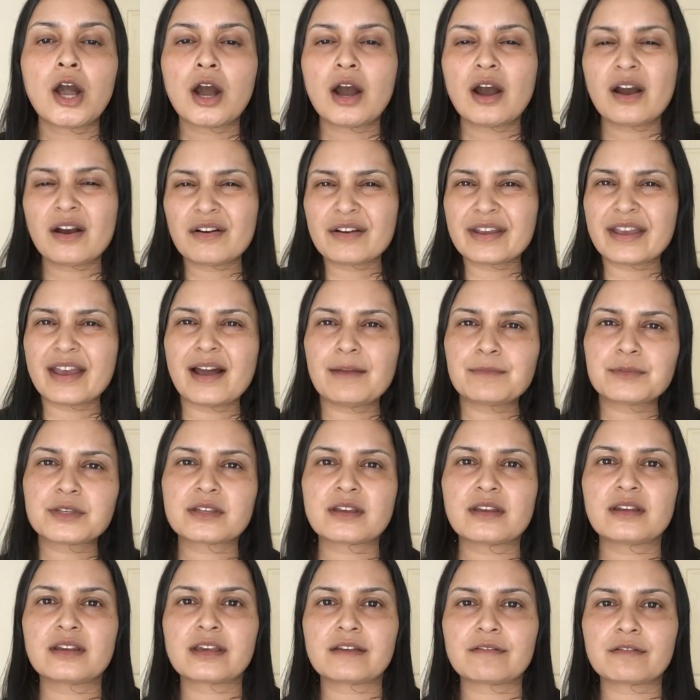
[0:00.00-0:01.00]
oh yeah, I'm
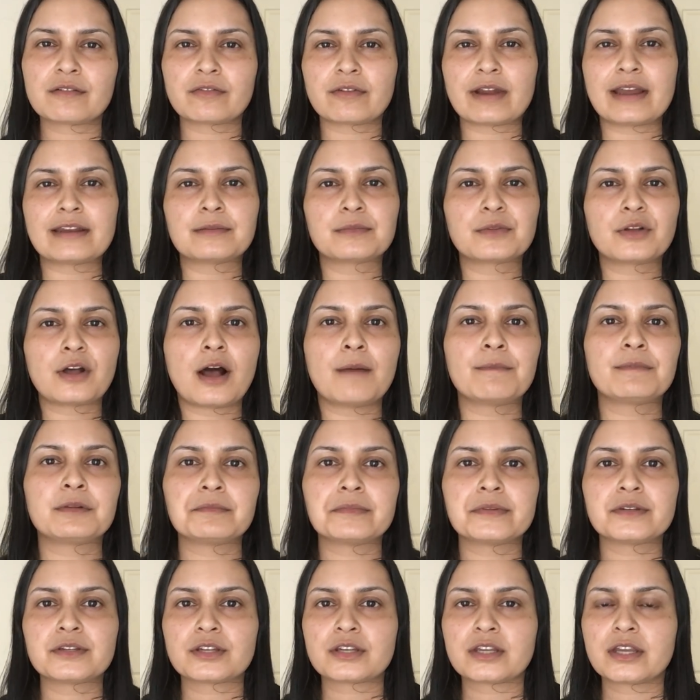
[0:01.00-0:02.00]
just going to give a random
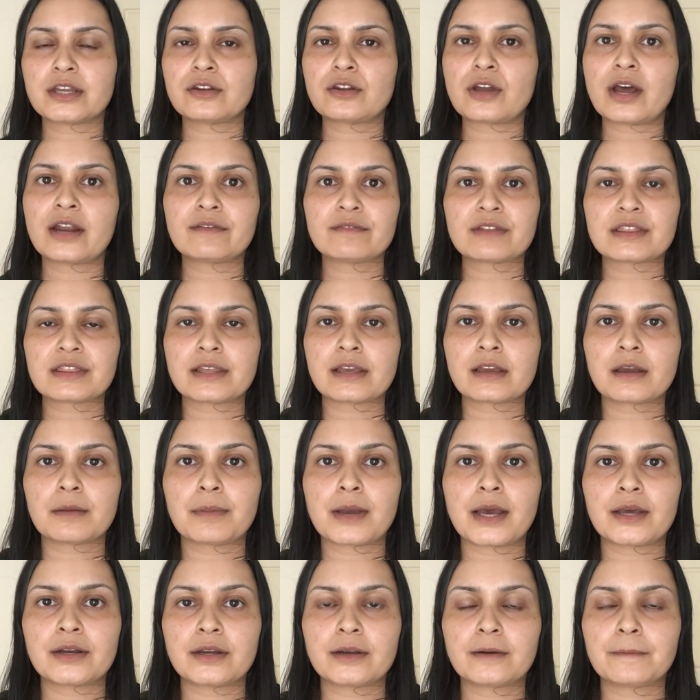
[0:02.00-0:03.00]
compliment today and not even think
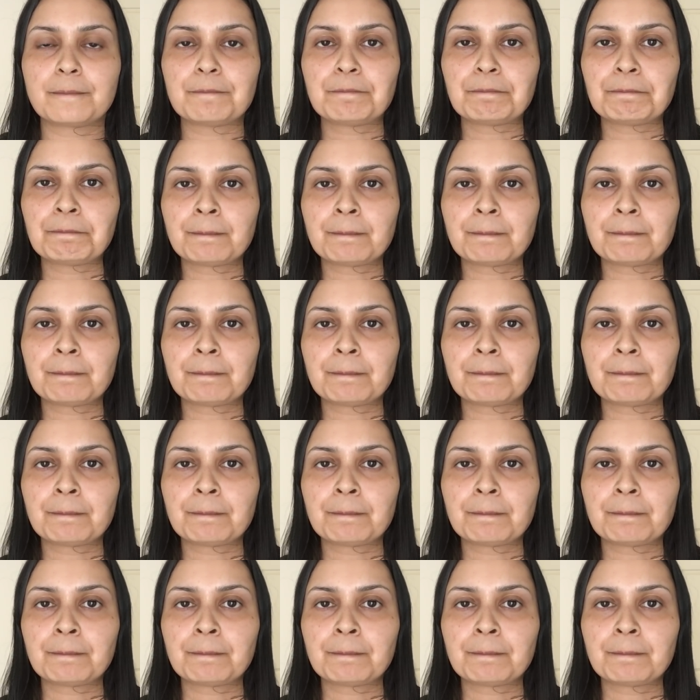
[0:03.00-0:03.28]
about it.